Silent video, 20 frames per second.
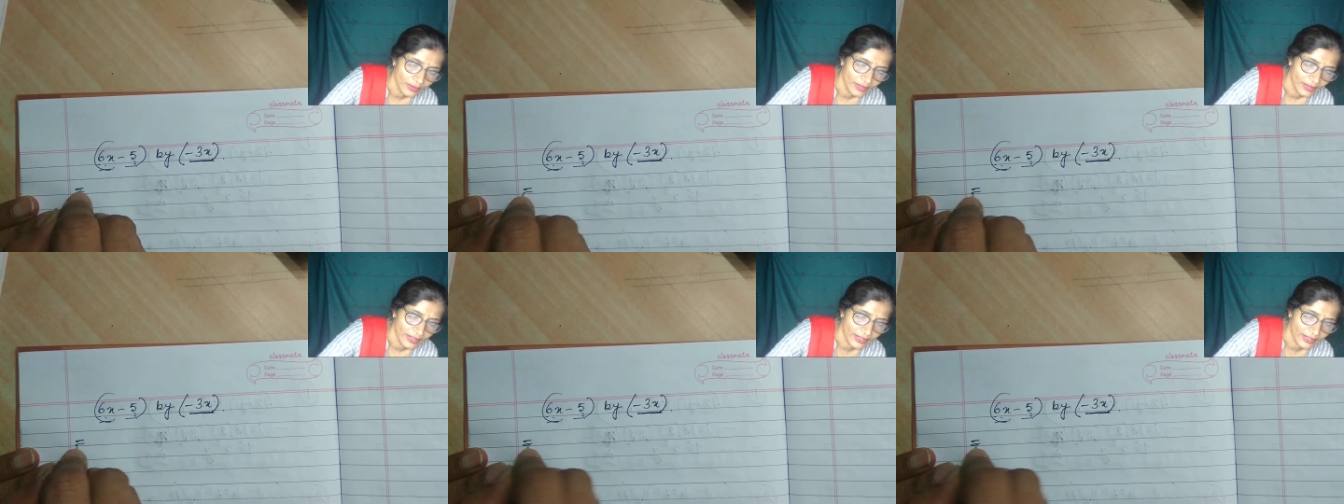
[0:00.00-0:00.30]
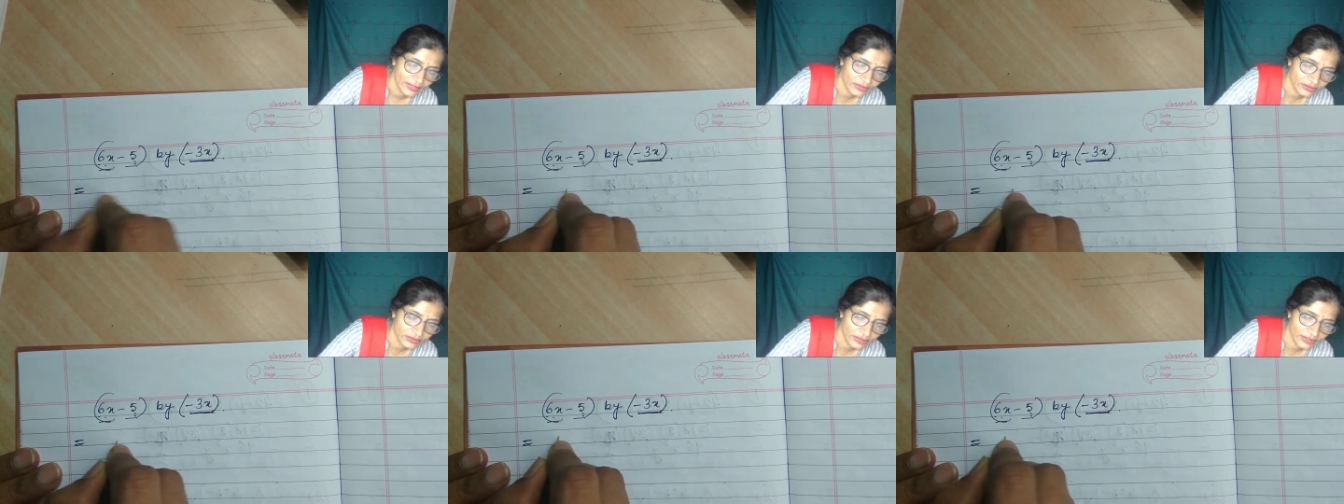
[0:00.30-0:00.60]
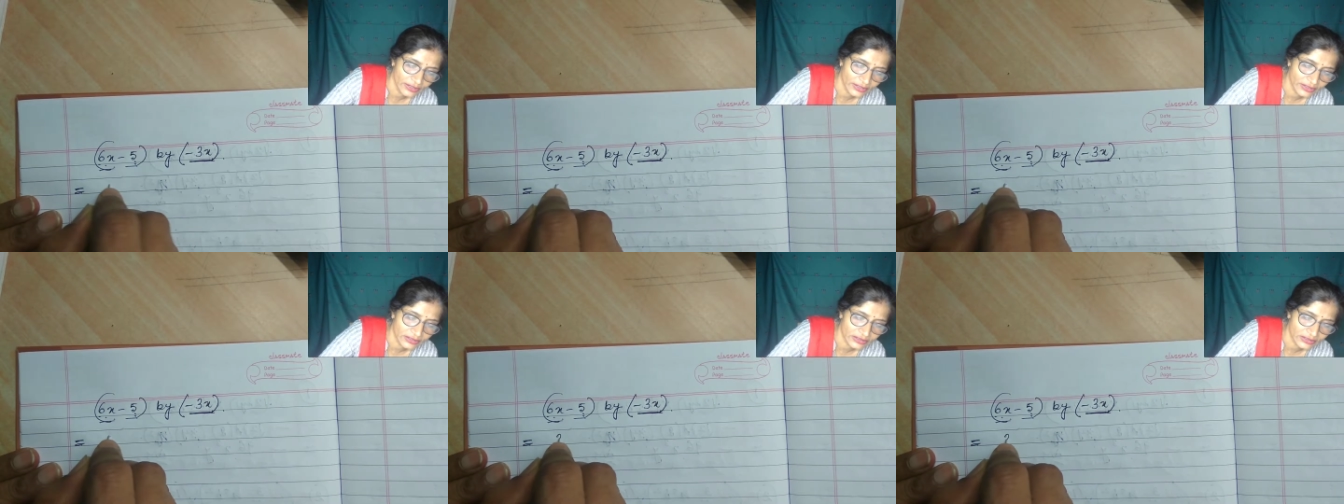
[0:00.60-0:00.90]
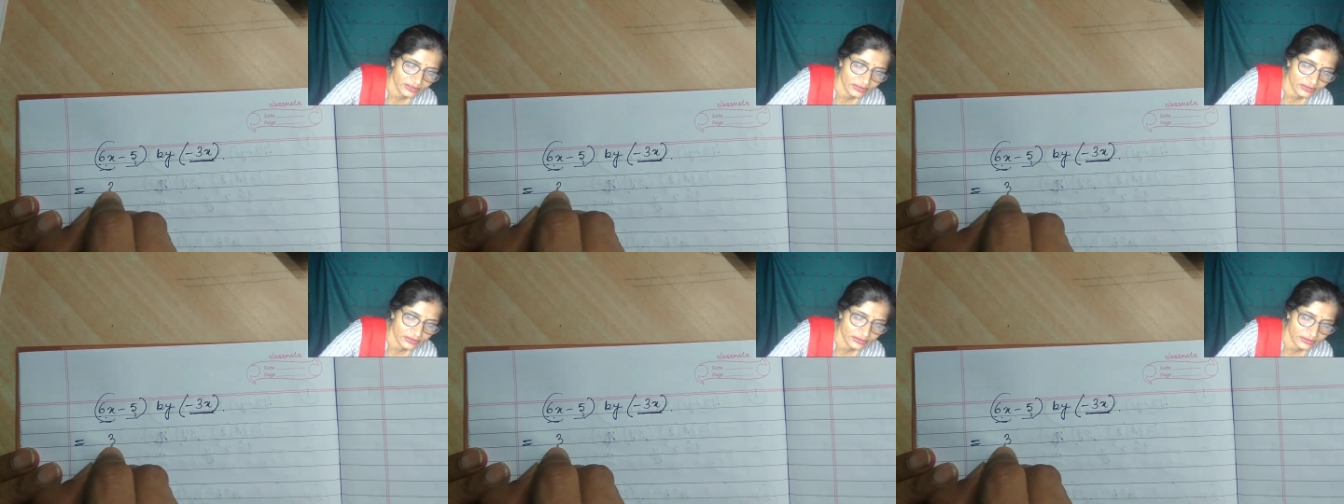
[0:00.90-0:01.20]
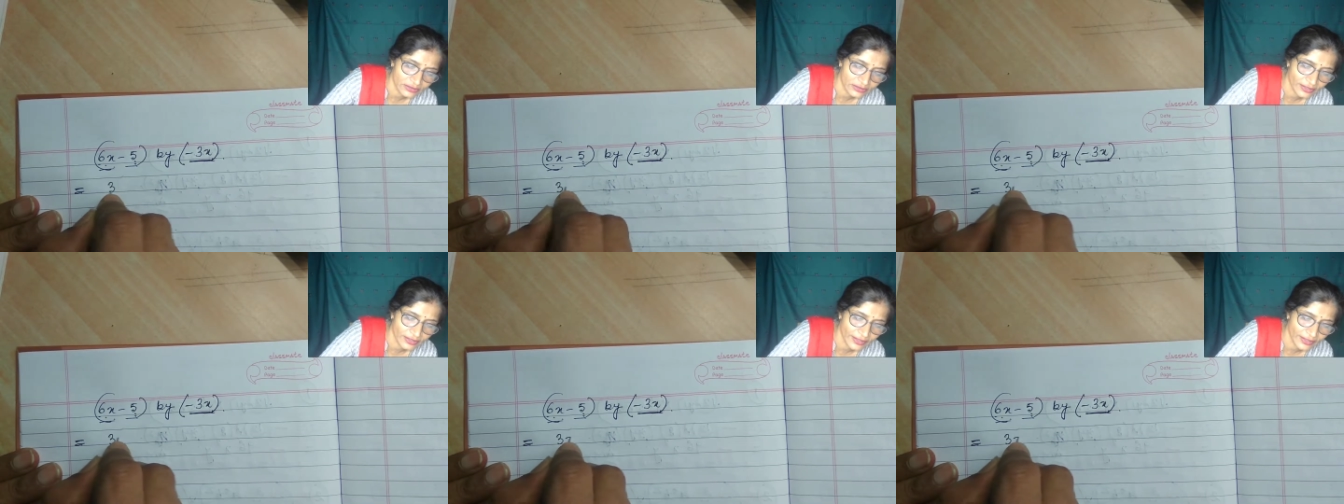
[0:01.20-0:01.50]
actually this is
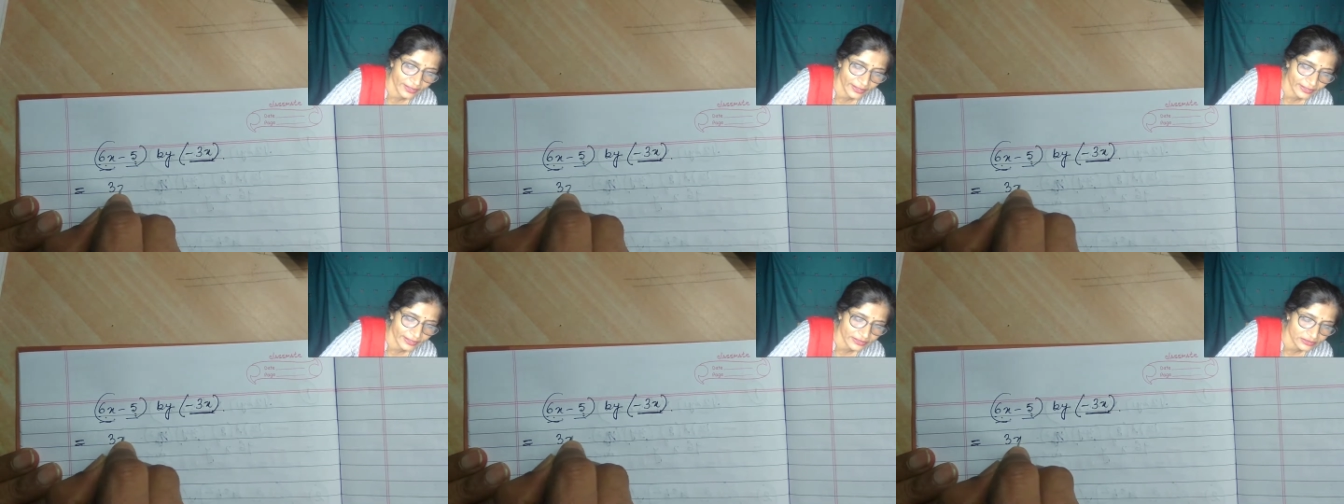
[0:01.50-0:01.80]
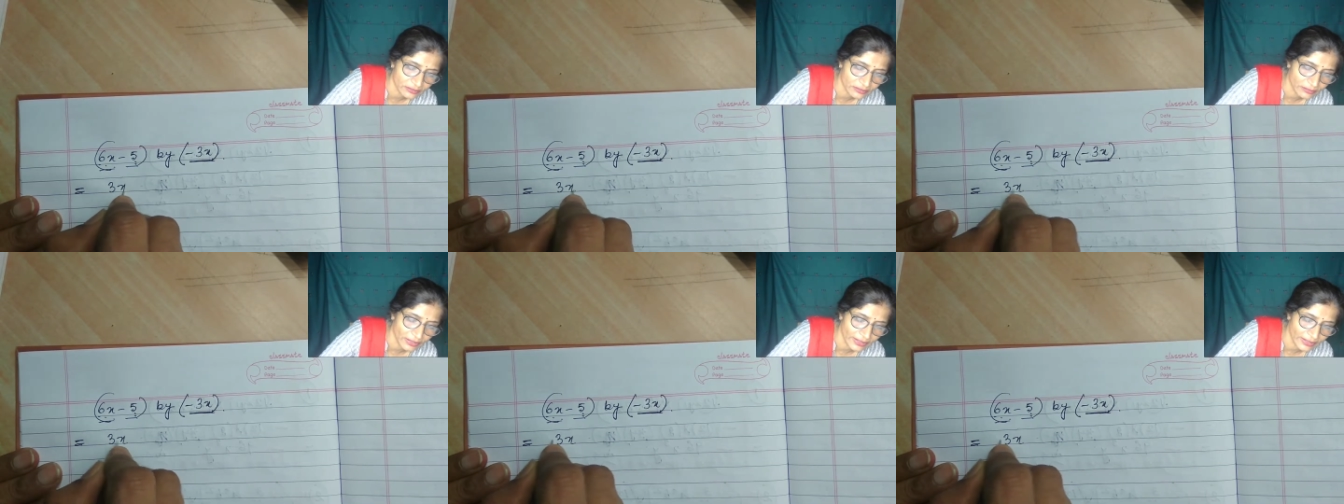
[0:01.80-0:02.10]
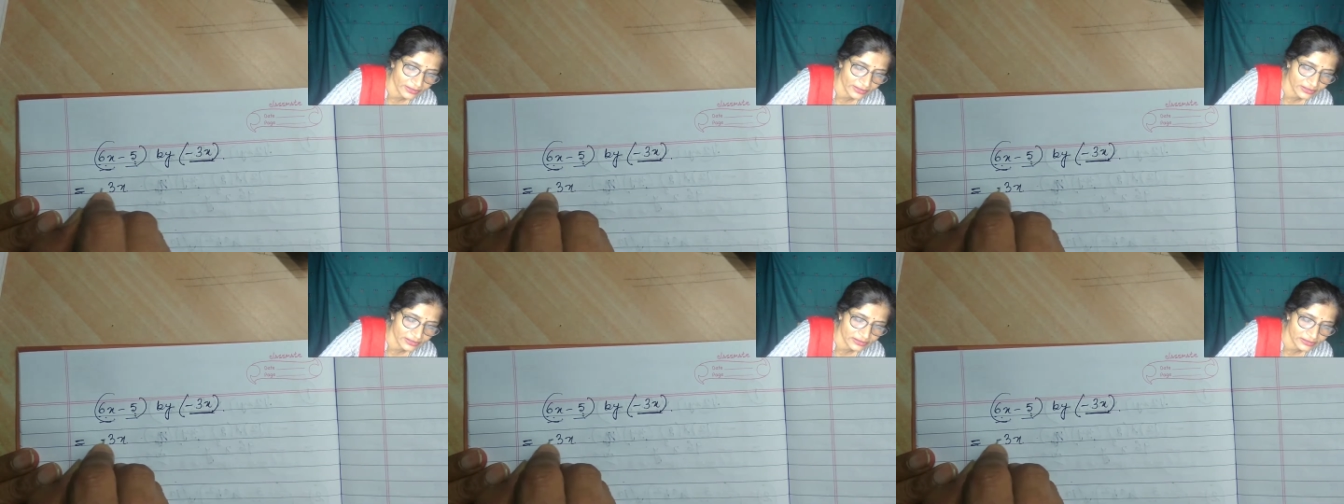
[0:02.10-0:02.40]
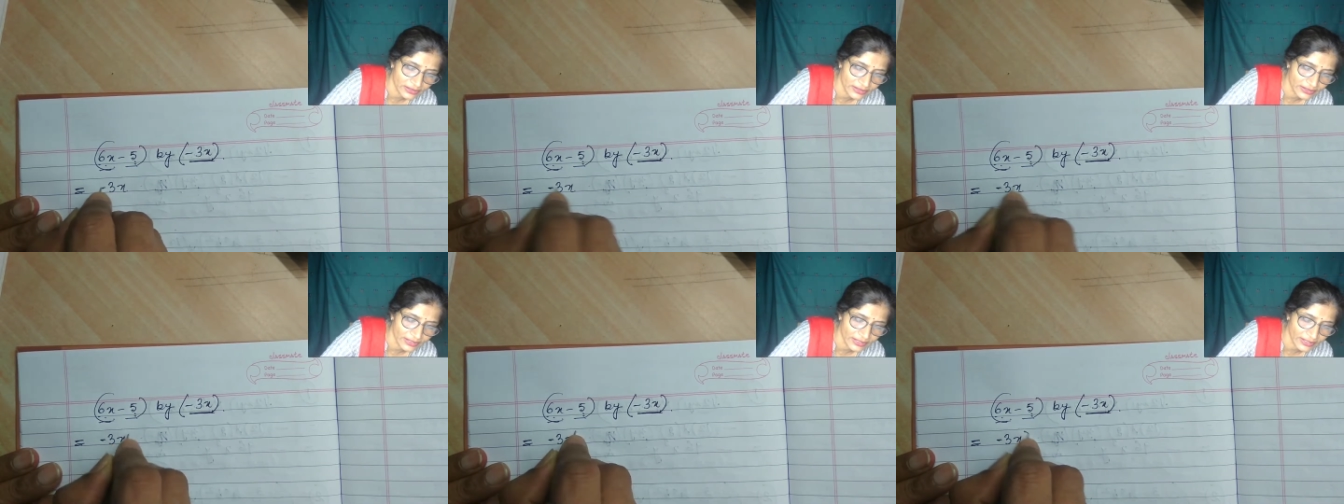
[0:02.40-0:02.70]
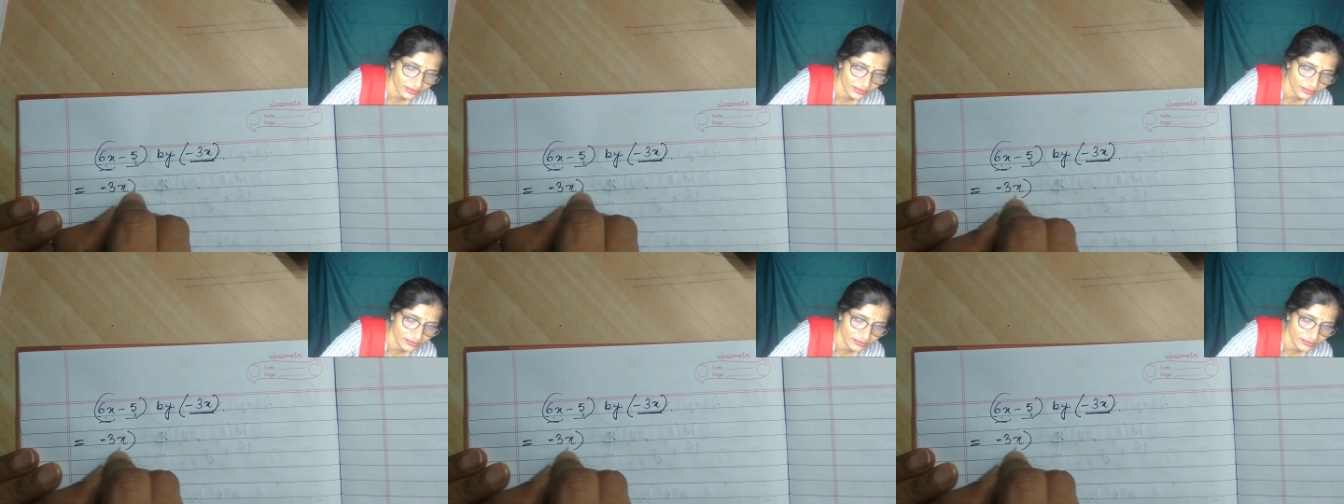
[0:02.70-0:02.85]
3x minus 3x.